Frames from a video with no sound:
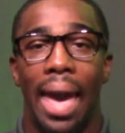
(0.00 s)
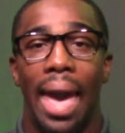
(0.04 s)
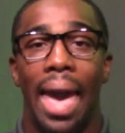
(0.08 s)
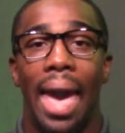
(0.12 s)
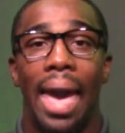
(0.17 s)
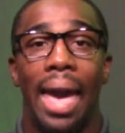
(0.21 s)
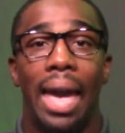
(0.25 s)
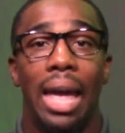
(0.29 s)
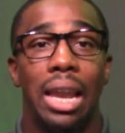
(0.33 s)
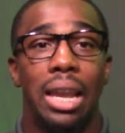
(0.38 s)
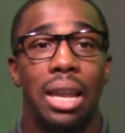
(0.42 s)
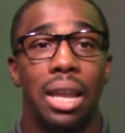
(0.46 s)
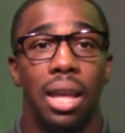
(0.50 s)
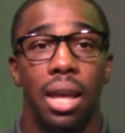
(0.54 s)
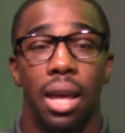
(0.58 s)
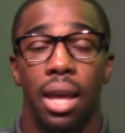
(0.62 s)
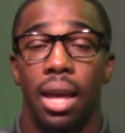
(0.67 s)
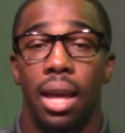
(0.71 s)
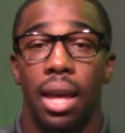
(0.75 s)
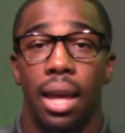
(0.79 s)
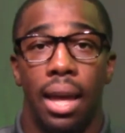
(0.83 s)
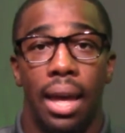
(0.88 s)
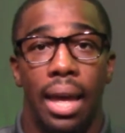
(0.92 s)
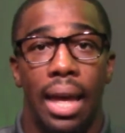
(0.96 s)
And
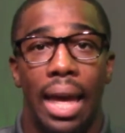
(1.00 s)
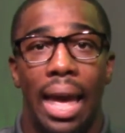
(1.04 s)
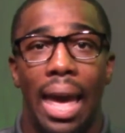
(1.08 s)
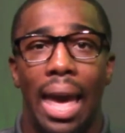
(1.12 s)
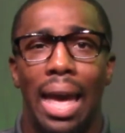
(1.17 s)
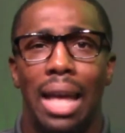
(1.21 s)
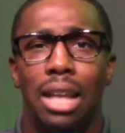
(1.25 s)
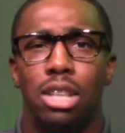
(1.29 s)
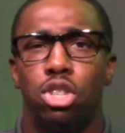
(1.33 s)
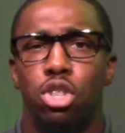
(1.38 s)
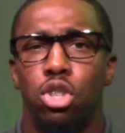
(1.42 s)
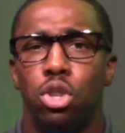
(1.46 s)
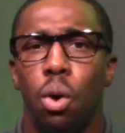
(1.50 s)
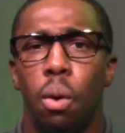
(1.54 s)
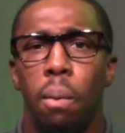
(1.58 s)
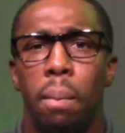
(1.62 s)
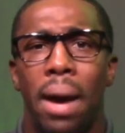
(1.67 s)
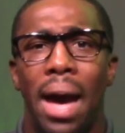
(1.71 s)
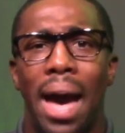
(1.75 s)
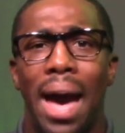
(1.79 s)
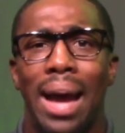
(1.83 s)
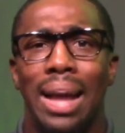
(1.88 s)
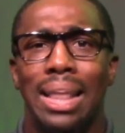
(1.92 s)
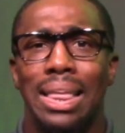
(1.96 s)
it's so
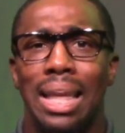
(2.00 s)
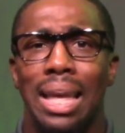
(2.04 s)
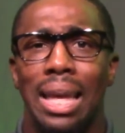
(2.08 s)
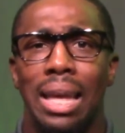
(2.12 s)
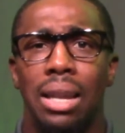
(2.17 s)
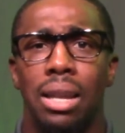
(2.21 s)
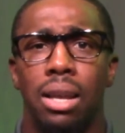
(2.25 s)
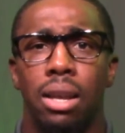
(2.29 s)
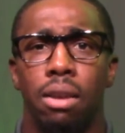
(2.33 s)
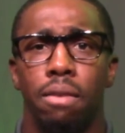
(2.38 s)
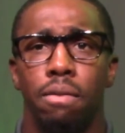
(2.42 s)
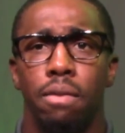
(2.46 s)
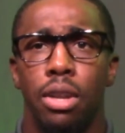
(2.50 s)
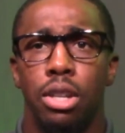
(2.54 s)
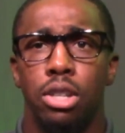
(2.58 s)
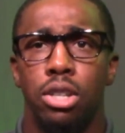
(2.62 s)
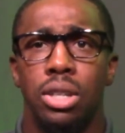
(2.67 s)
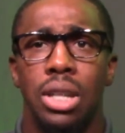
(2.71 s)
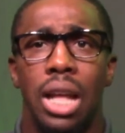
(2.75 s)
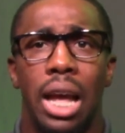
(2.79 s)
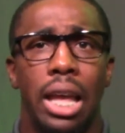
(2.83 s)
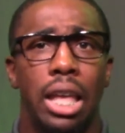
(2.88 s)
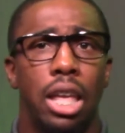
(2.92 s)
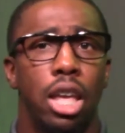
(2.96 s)
packed in the
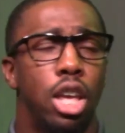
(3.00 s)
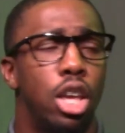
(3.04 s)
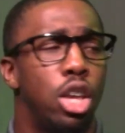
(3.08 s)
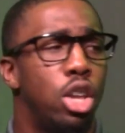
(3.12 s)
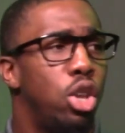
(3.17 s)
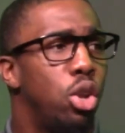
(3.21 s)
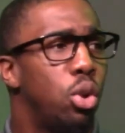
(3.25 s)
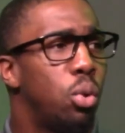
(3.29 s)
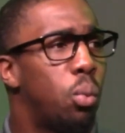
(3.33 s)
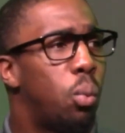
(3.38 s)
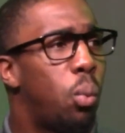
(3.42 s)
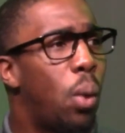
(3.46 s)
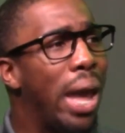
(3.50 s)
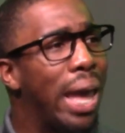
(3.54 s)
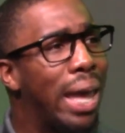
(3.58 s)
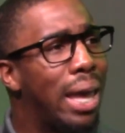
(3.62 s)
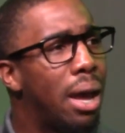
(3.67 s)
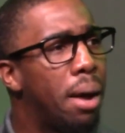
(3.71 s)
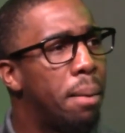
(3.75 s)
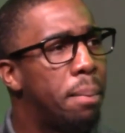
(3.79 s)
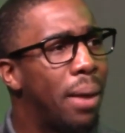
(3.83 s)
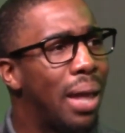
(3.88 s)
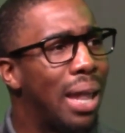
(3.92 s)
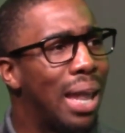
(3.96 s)
convention. Like, you wake
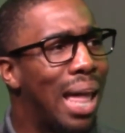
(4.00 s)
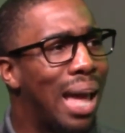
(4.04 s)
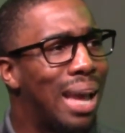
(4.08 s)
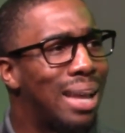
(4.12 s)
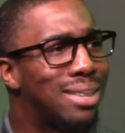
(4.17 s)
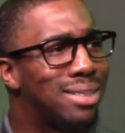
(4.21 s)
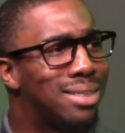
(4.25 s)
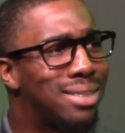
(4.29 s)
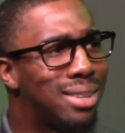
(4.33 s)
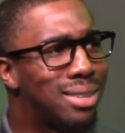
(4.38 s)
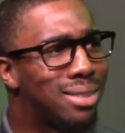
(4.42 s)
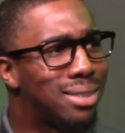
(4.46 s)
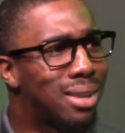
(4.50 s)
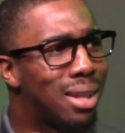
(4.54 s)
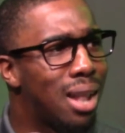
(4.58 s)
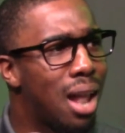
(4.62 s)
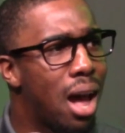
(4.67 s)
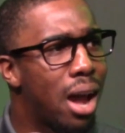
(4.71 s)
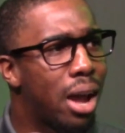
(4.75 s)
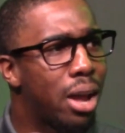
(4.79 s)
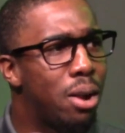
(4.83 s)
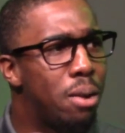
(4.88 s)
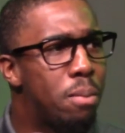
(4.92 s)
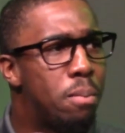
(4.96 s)
up at like 6
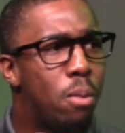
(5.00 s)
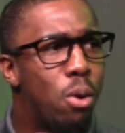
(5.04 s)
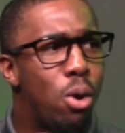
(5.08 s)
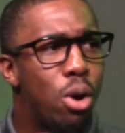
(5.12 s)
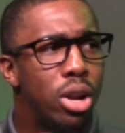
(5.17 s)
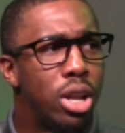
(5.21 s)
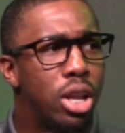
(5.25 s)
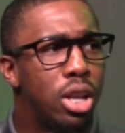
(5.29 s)
o'clock in the morning.